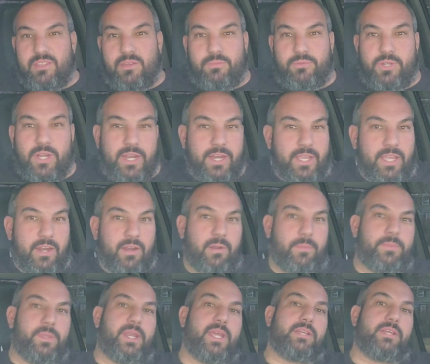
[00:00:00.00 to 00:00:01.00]
I'm trying to get it
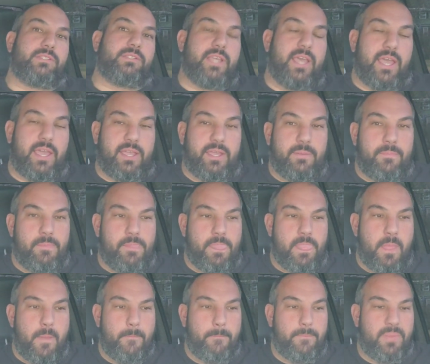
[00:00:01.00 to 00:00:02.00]
up the next day,
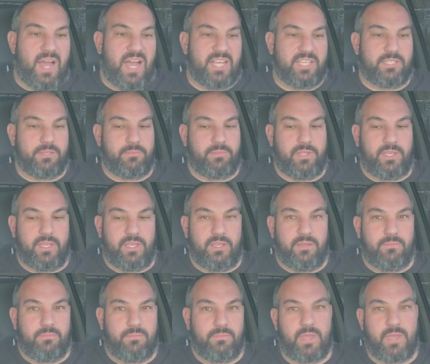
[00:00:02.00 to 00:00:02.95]
possibly.